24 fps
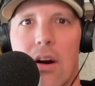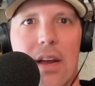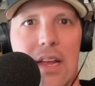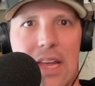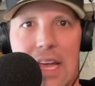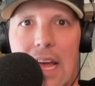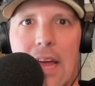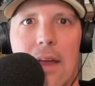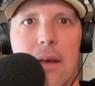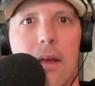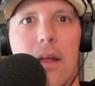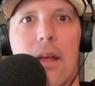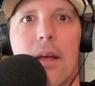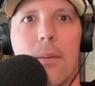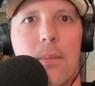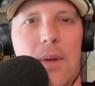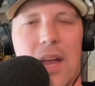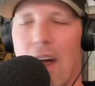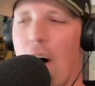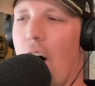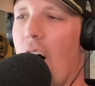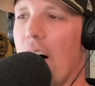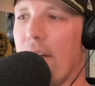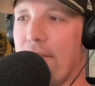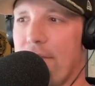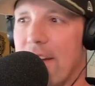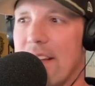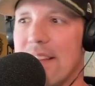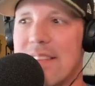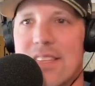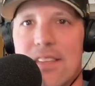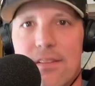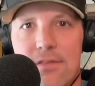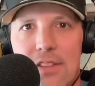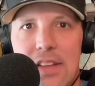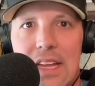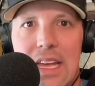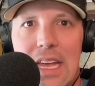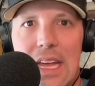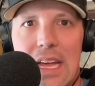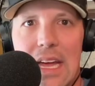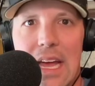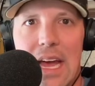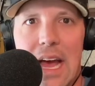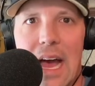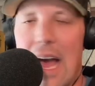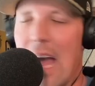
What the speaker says: Again, but offensively,